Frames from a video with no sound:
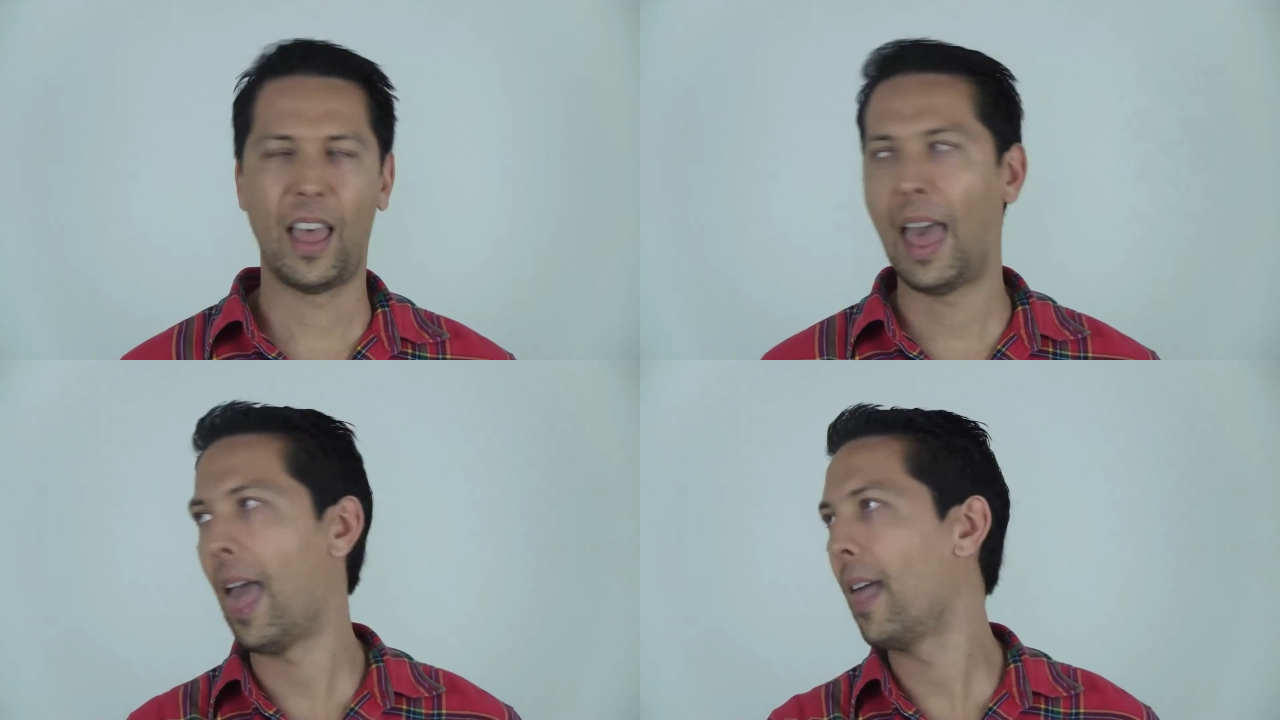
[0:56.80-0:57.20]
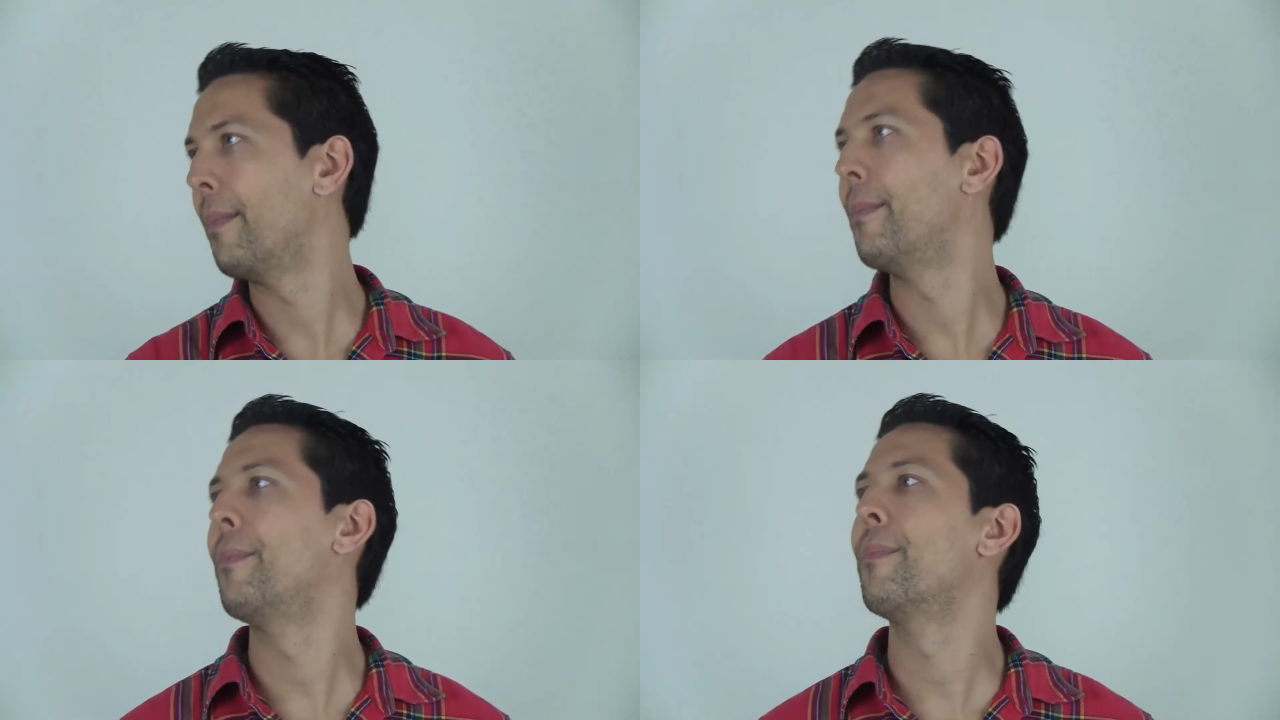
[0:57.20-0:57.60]
Ah.
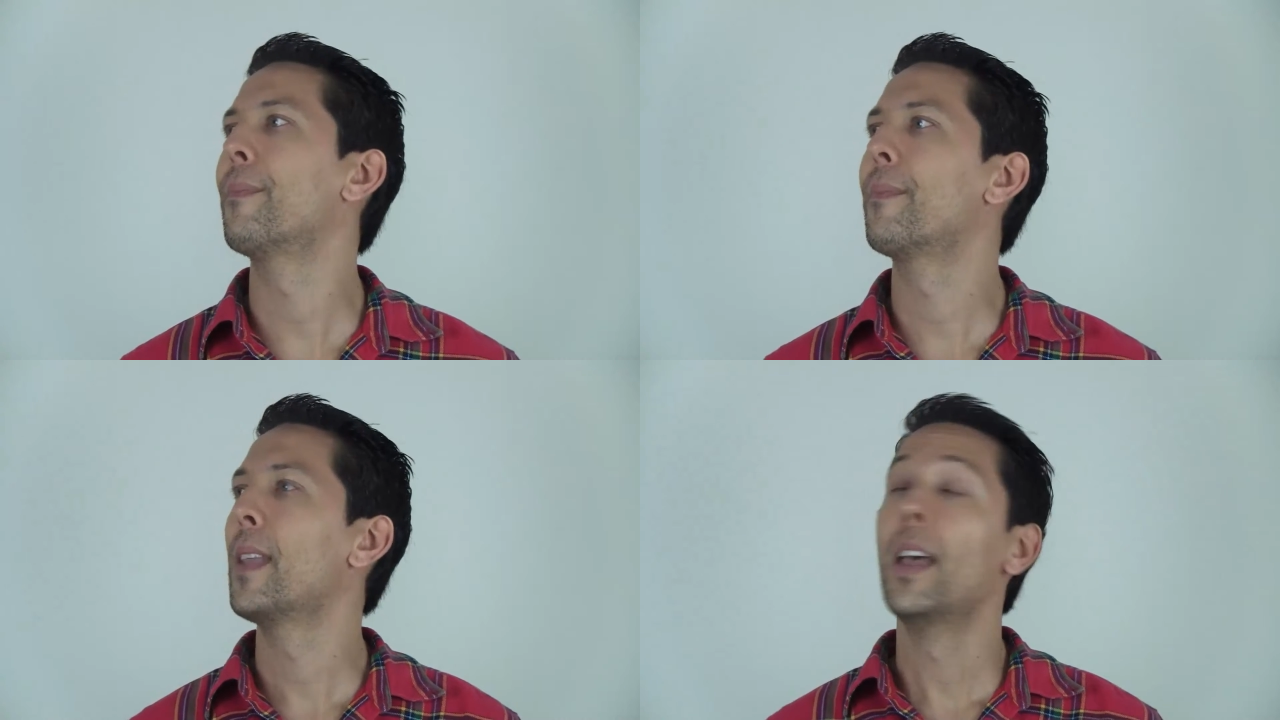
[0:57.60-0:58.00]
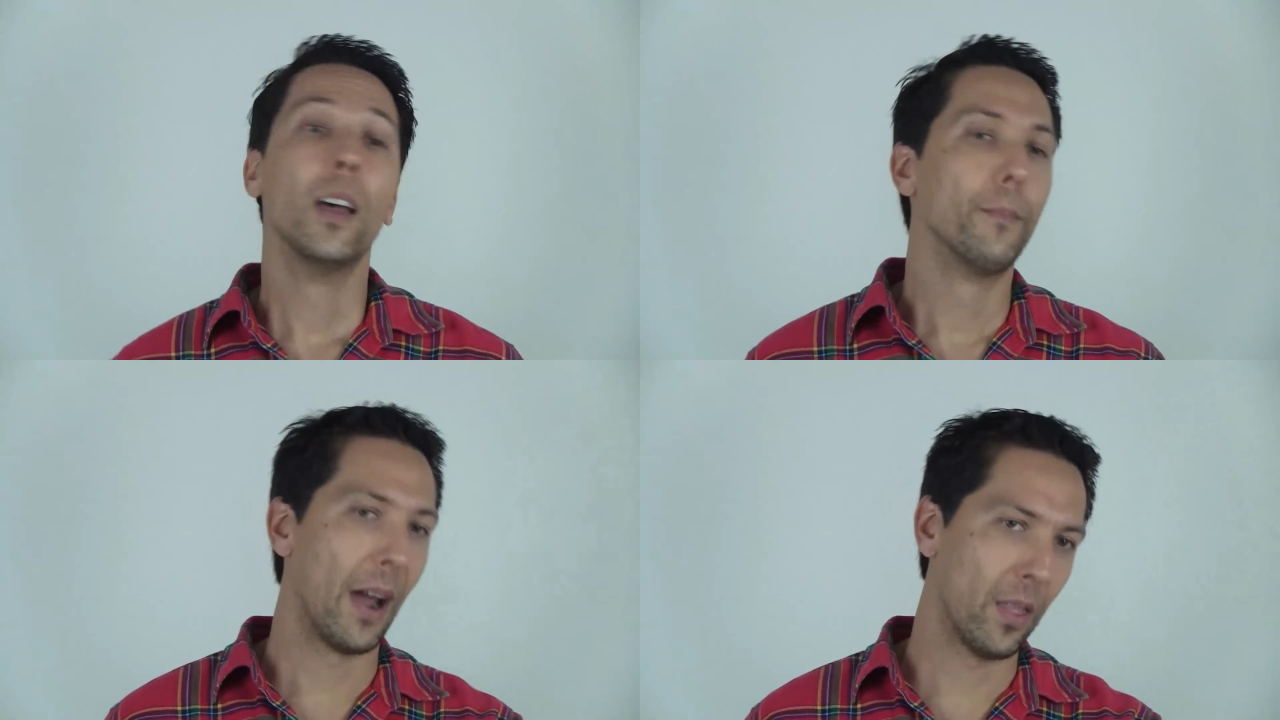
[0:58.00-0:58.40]

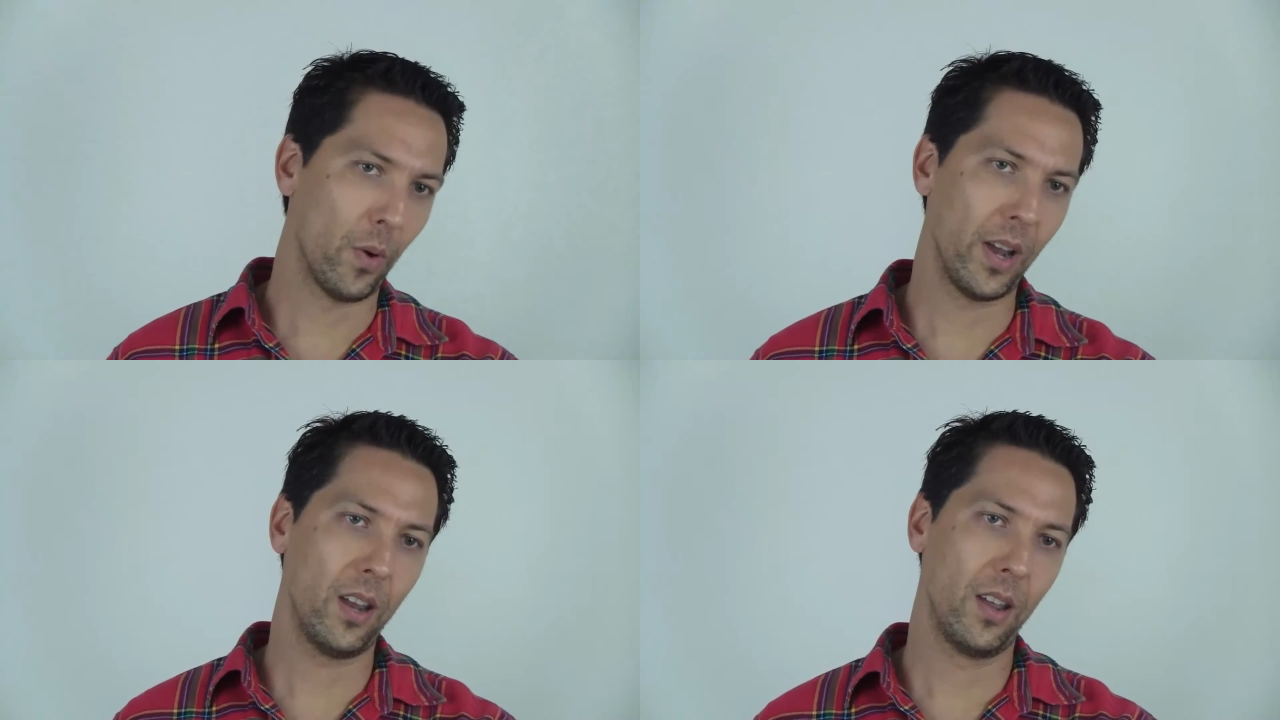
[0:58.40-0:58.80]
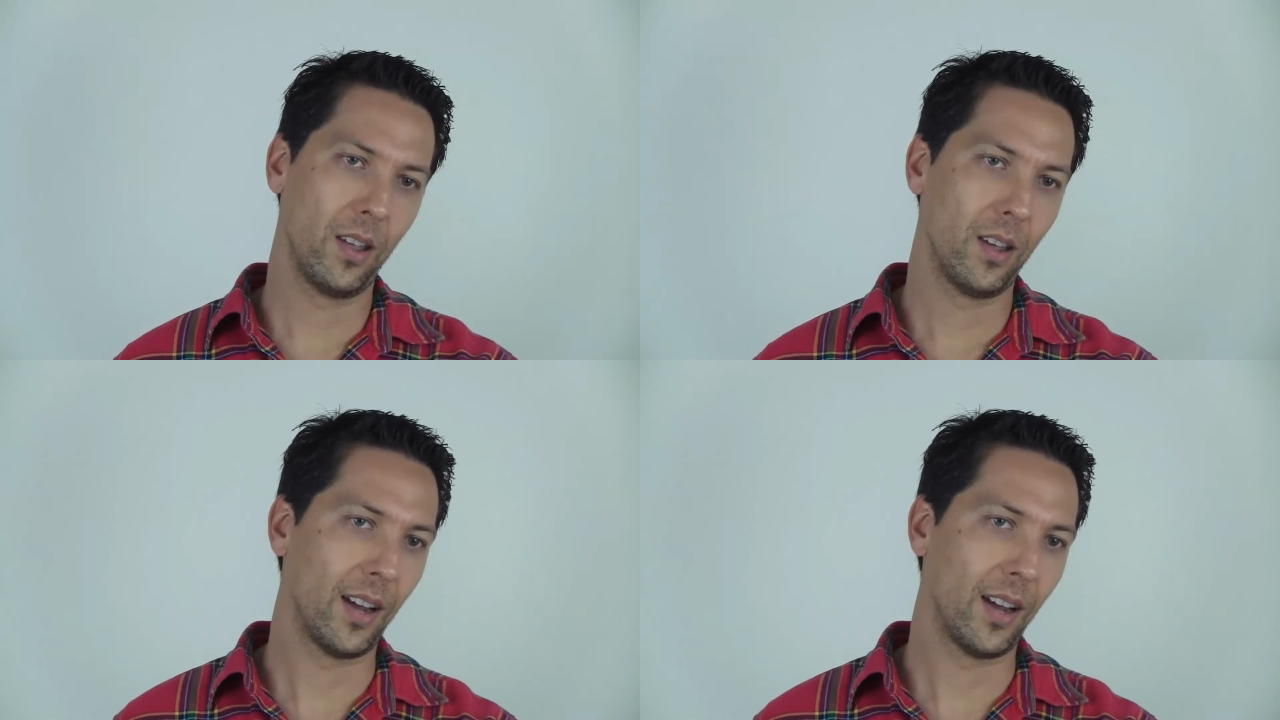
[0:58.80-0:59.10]
By the way,